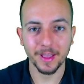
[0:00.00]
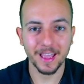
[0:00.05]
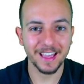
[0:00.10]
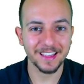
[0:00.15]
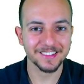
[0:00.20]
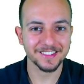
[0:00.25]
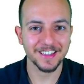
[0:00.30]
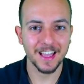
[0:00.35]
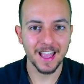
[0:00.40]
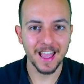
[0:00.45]

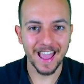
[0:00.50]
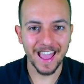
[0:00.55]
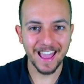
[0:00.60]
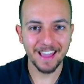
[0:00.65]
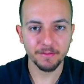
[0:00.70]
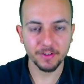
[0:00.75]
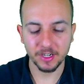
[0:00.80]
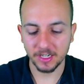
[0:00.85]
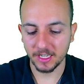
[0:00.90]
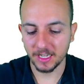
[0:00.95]
As
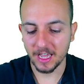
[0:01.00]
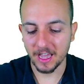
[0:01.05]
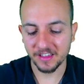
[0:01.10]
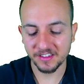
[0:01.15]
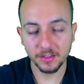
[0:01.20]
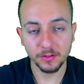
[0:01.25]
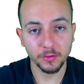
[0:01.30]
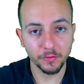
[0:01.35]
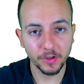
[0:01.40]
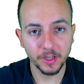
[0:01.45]
every day has
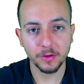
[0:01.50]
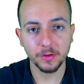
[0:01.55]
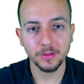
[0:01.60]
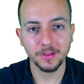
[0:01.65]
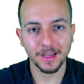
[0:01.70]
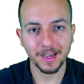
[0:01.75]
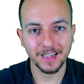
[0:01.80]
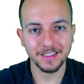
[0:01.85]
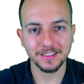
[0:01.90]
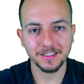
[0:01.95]
a new video,
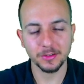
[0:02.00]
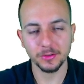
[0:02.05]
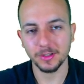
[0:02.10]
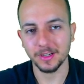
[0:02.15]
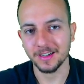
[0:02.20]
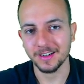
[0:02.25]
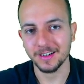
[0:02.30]
I see you there.